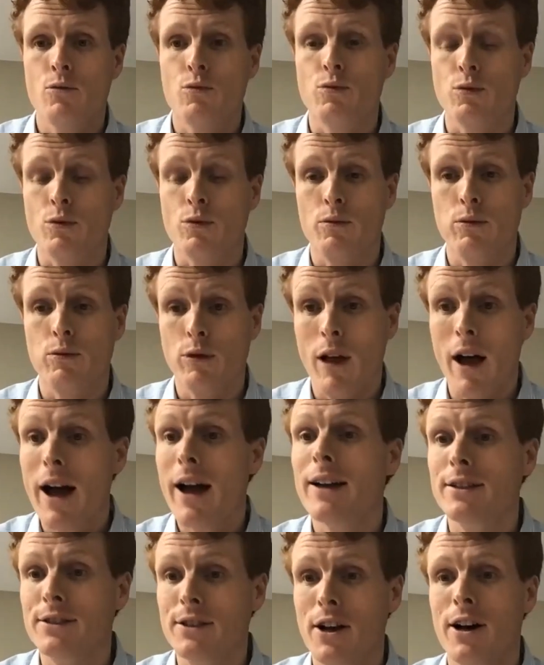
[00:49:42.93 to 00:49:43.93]

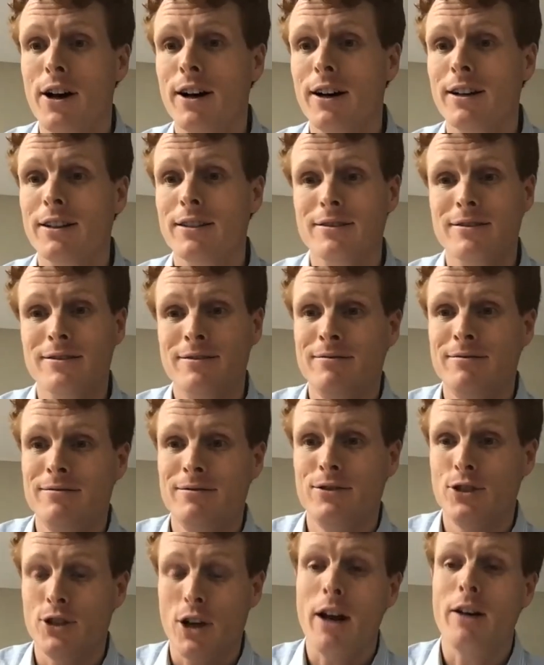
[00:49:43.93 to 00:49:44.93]
relies on
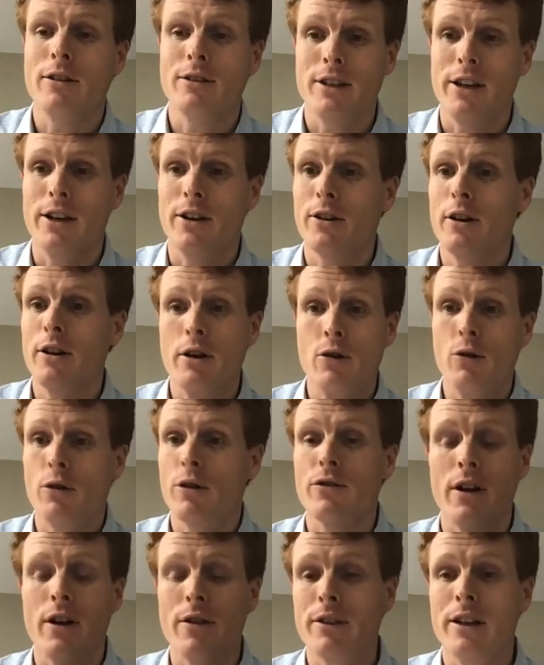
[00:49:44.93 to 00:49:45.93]
childcare in order
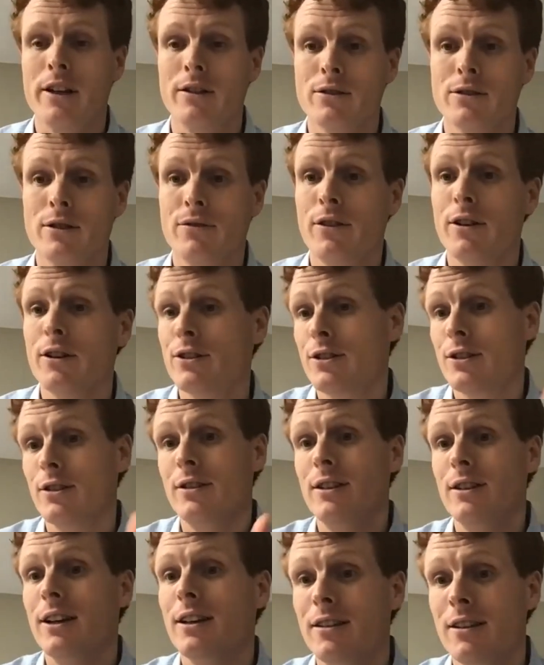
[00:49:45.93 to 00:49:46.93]
for everything else to
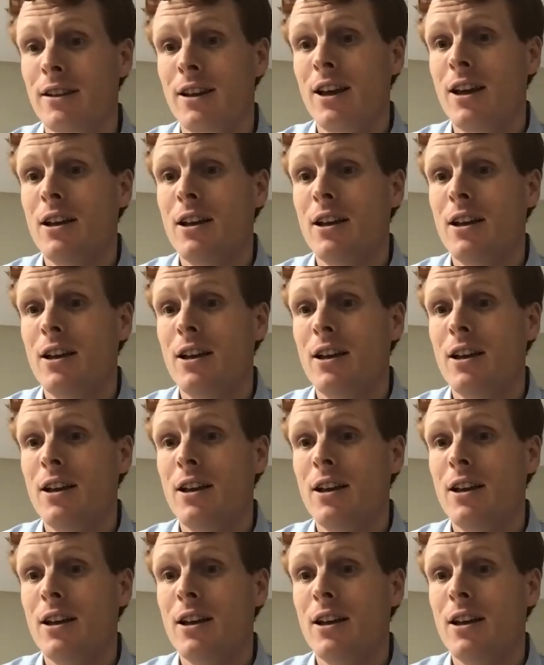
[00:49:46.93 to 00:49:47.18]
function, yet